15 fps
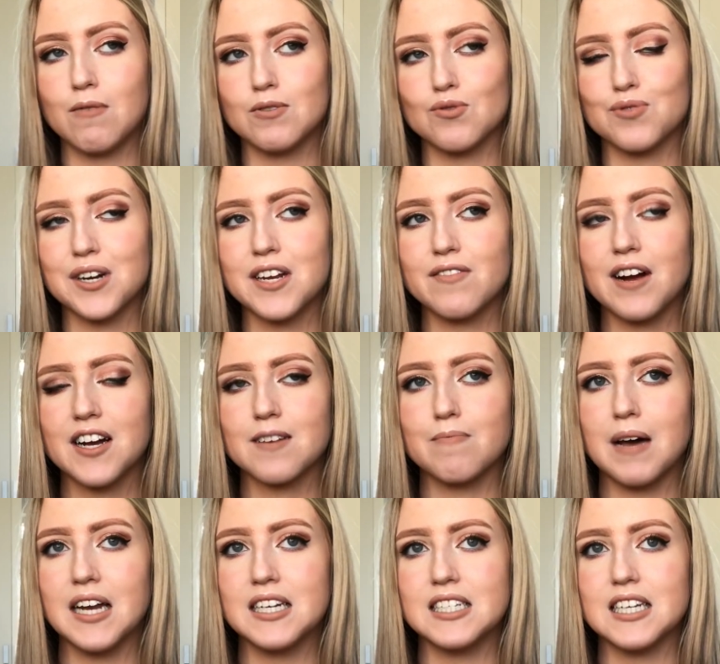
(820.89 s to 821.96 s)
was really
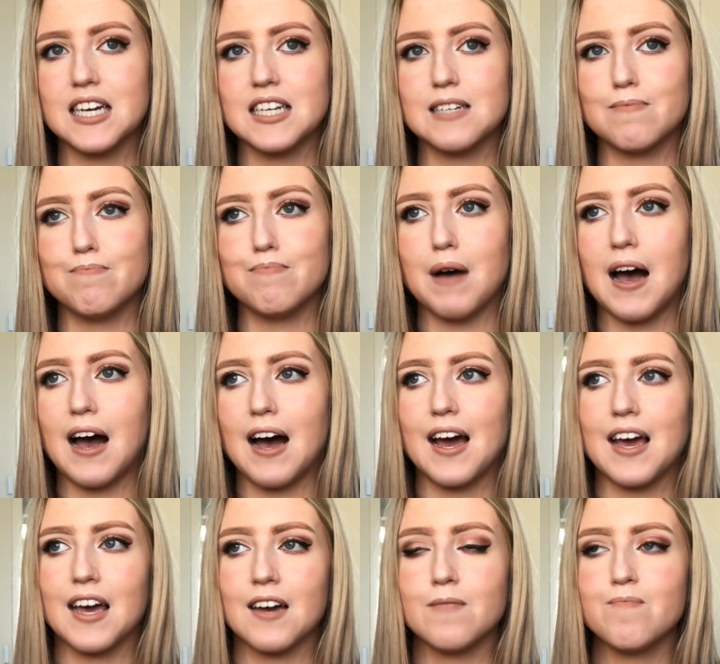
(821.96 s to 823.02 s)
recommended
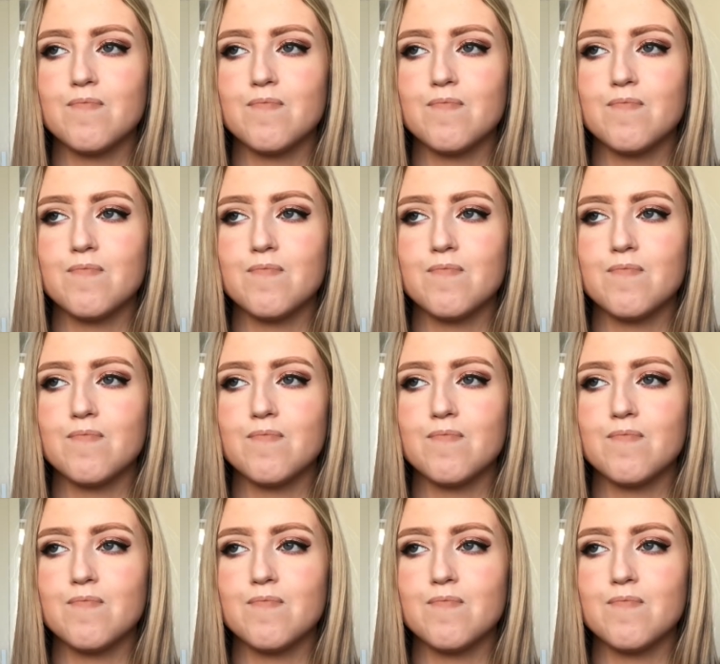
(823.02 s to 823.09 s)
by,